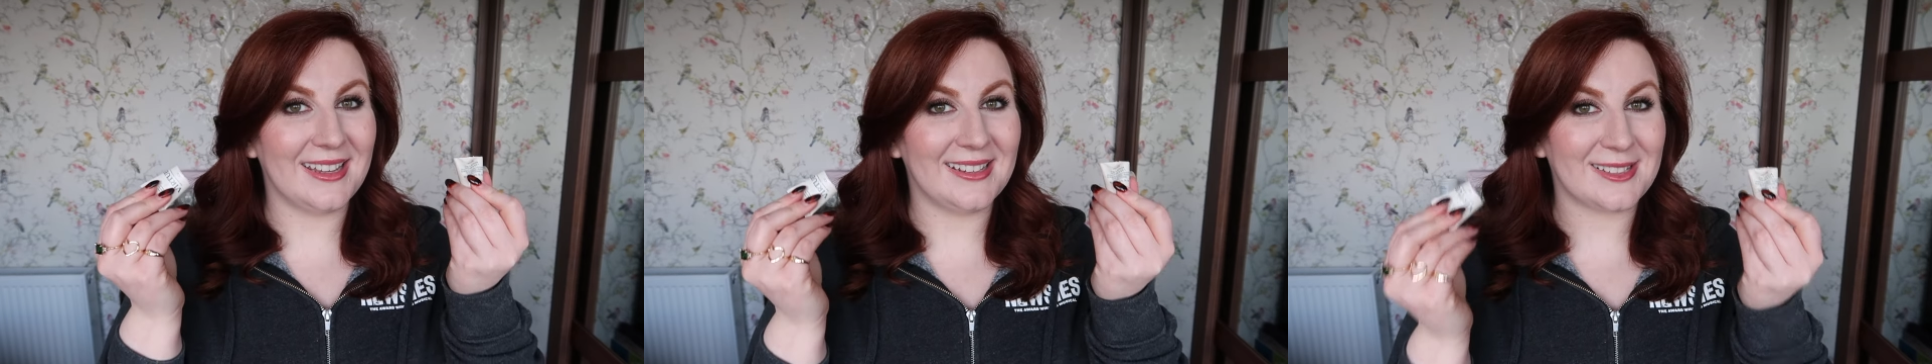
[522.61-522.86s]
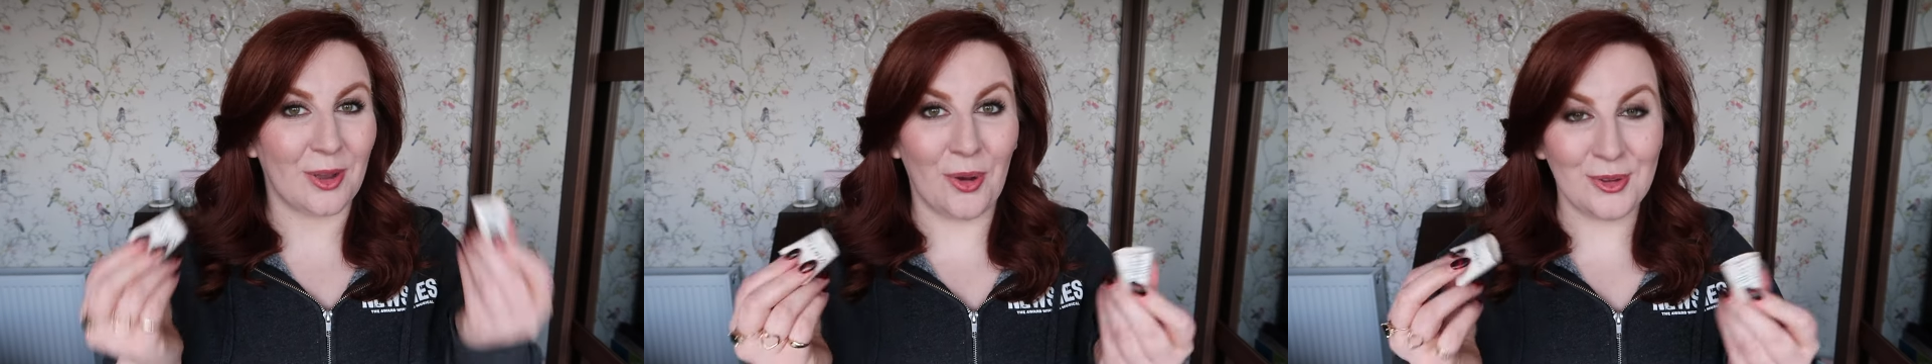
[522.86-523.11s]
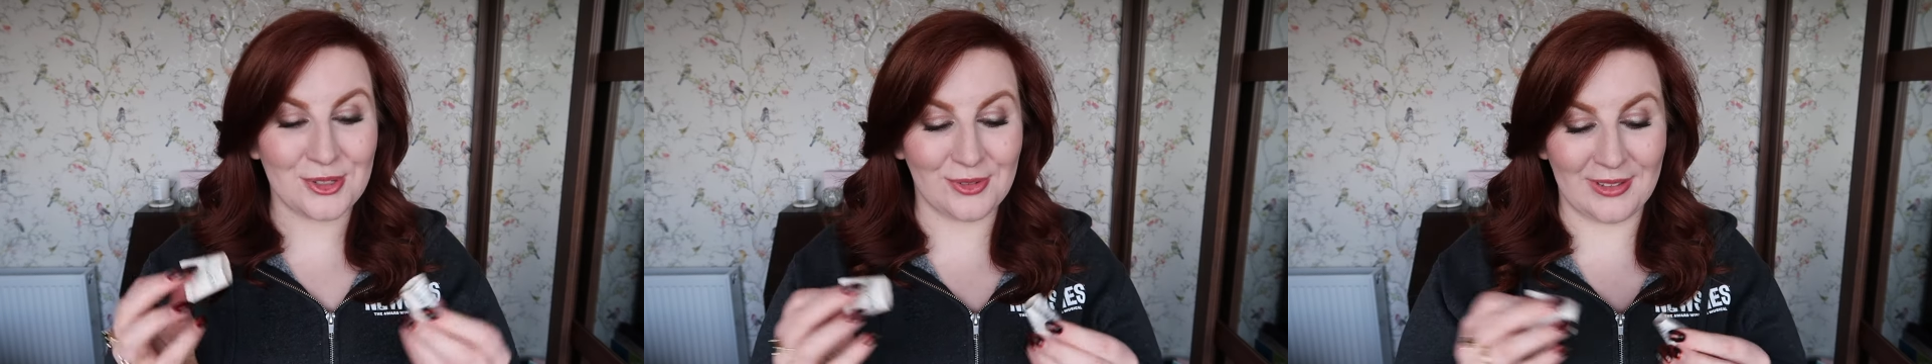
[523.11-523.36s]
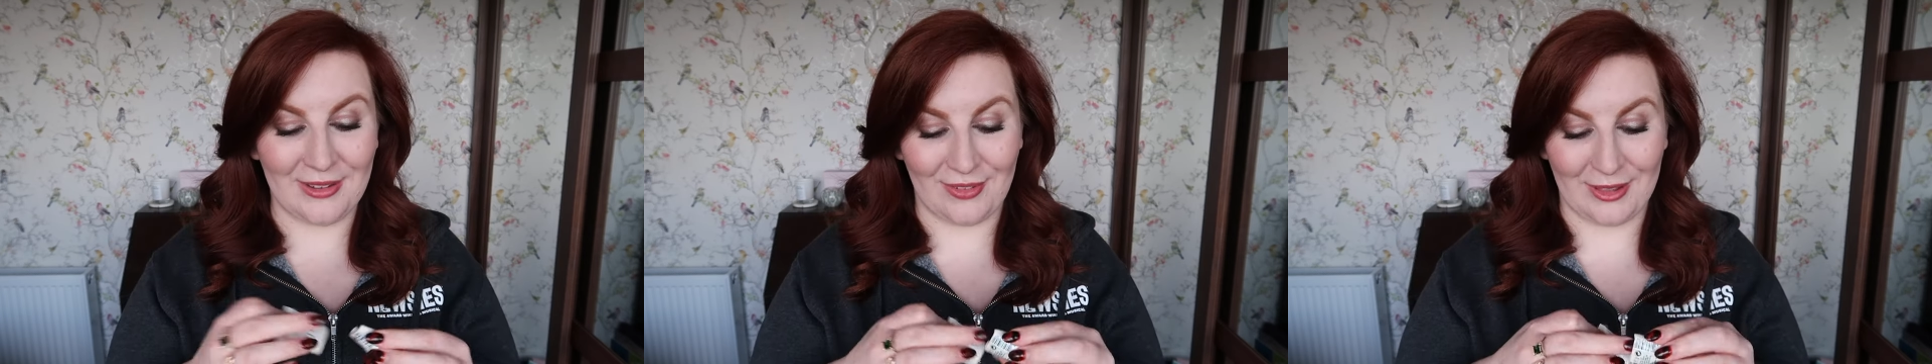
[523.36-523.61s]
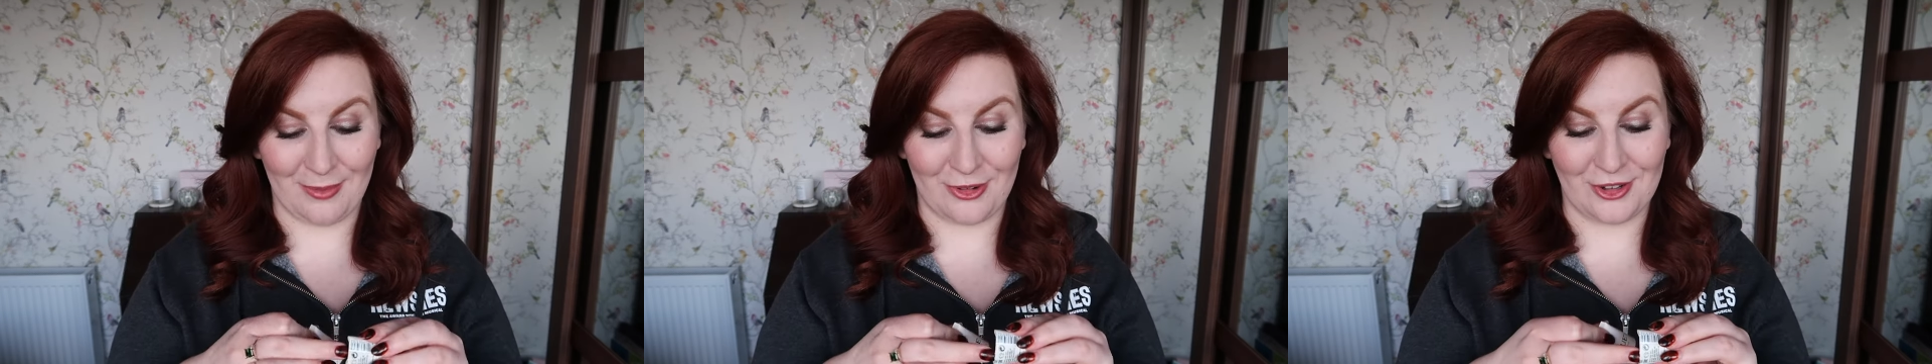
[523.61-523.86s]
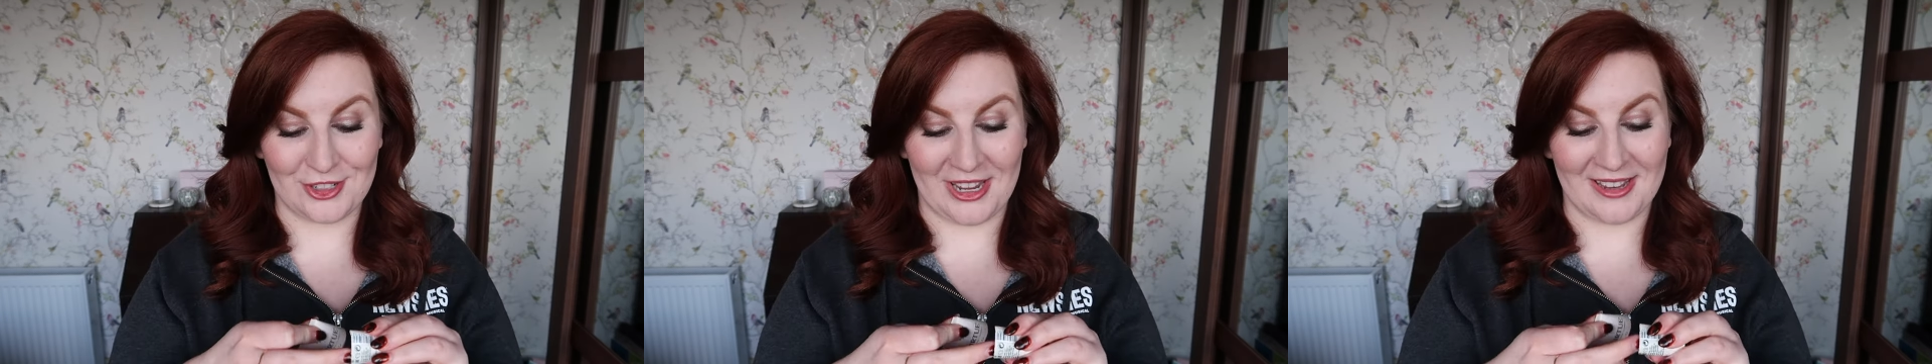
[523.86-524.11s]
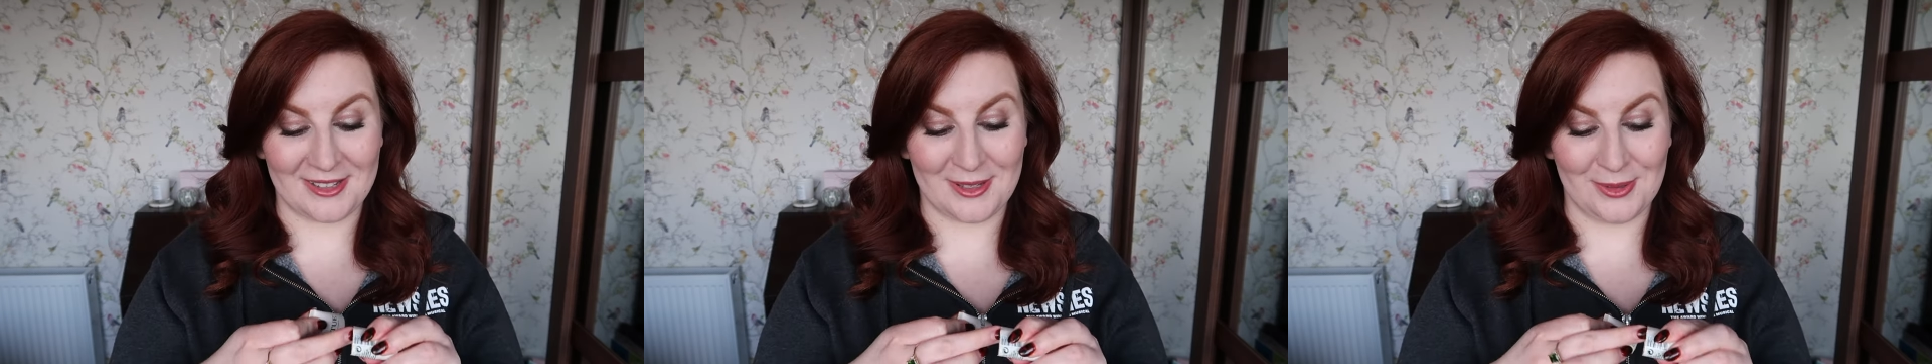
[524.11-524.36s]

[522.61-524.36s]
is also leaving the project.